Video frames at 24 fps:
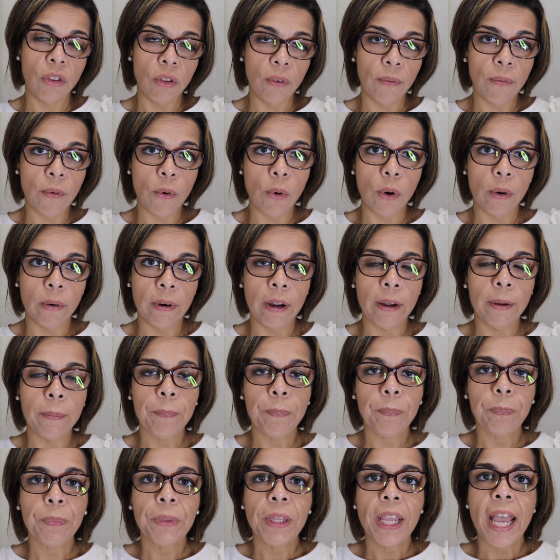Sephora.
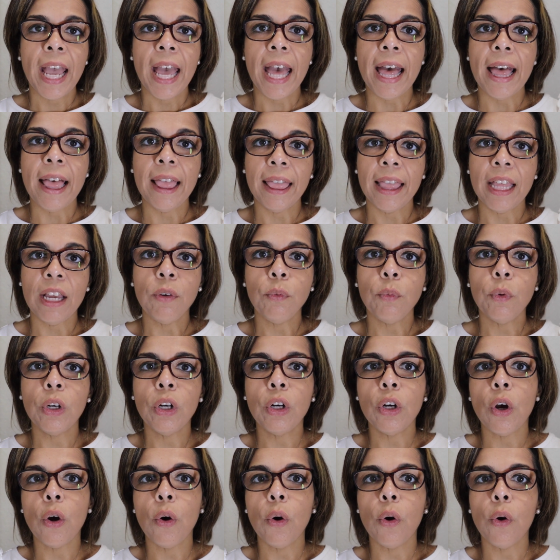And then we'll
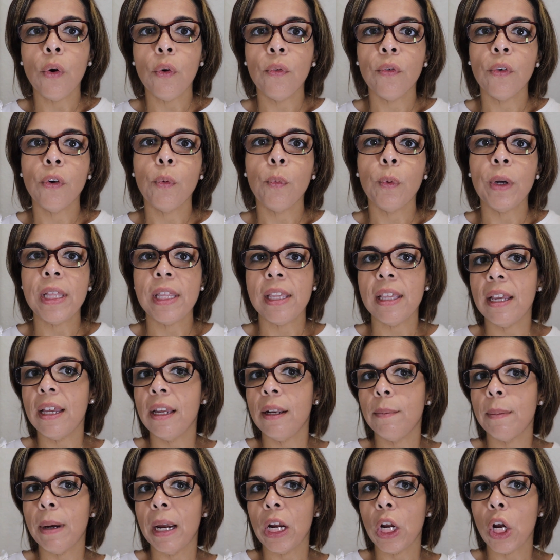go over what's
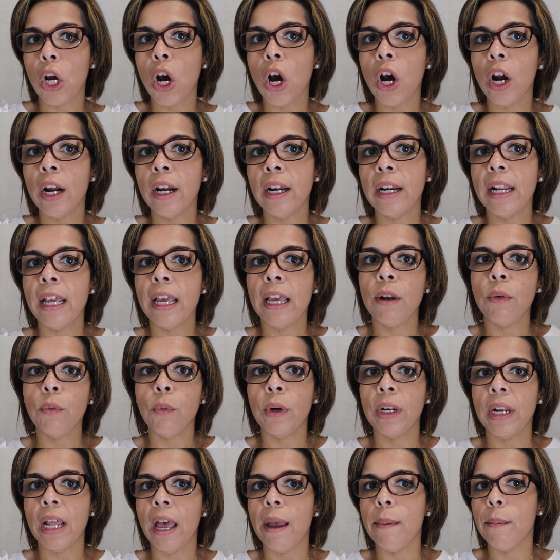in my cart and
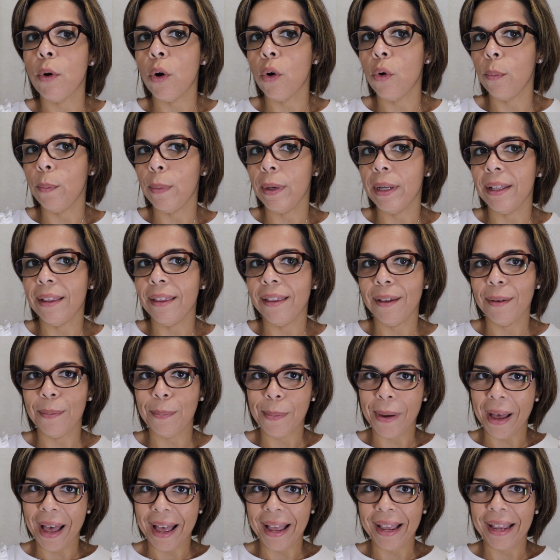what I'm hoping to
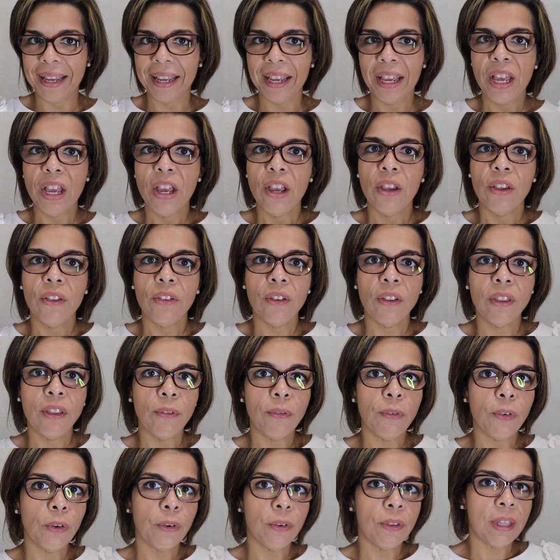buy. So the
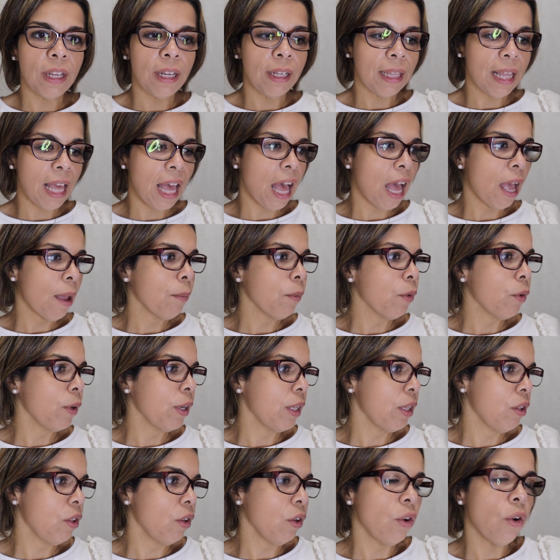first thing that I'm
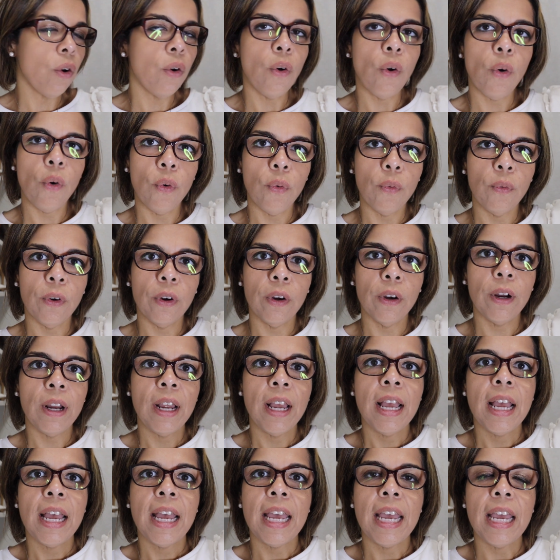going to go over
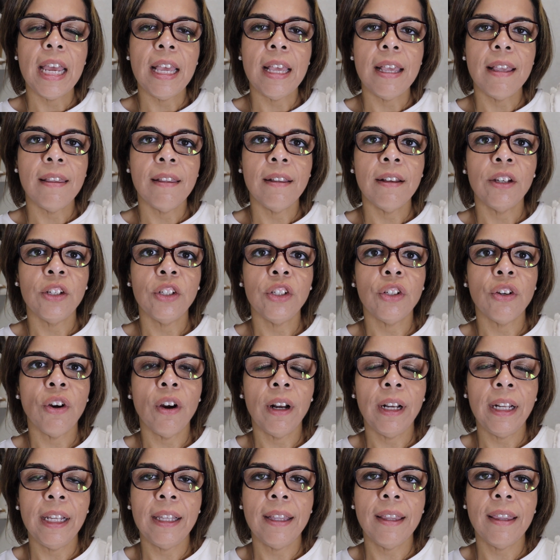is the
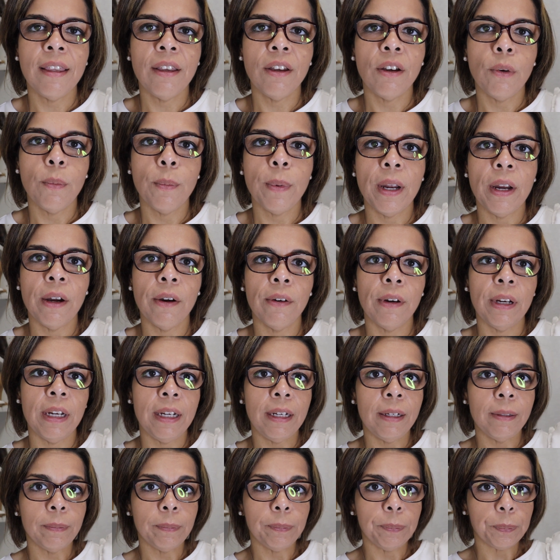Charlotte
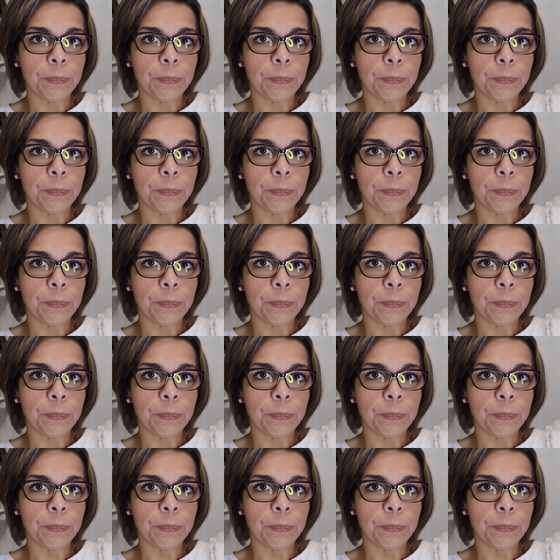Tilbury